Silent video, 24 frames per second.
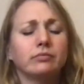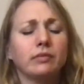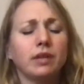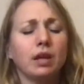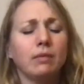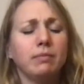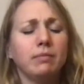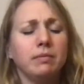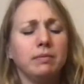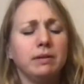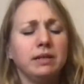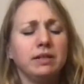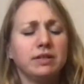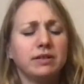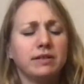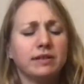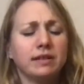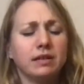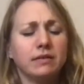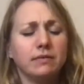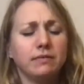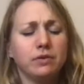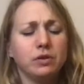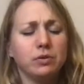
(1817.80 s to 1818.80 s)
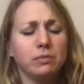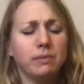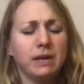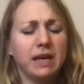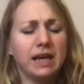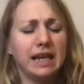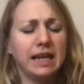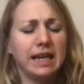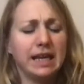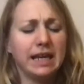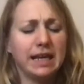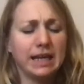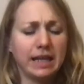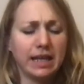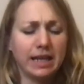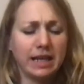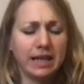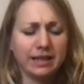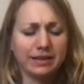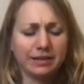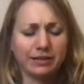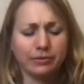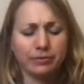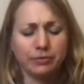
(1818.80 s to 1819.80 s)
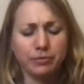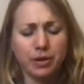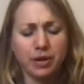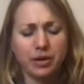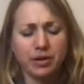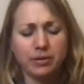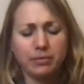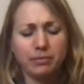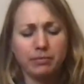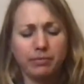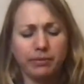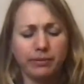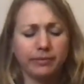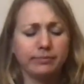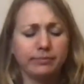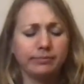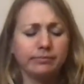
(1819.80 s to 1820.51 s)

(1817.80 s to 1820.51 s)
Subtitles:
Maybe just give your belly a little rub.